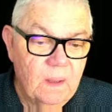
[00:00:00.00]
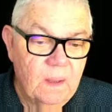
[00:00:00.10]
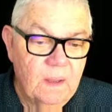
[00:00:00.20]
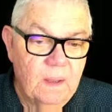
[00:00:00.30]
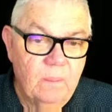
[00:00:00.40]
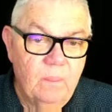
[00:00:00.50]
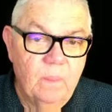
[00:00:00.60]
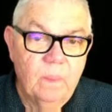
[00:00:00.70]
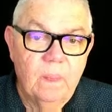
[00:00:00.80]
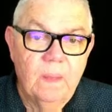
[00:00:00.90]

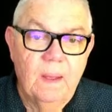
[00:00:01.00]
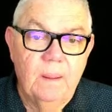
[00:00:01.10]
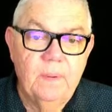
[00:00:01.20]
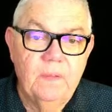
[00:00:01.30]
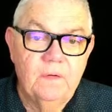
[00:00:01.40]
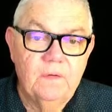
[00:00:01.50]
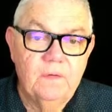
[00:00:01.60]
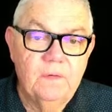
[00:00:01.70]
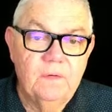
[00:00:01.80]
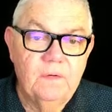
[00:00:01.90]
Up in the
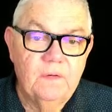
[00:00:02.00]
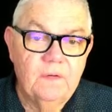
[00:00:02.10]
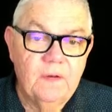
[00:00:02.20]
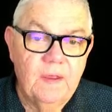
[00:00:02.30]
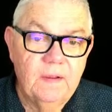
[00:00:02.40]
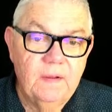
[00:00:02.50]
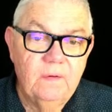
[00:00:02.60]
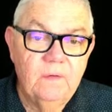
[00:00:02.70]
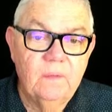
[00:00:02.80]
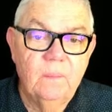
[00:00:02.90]

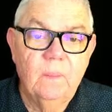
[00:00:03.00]
settings,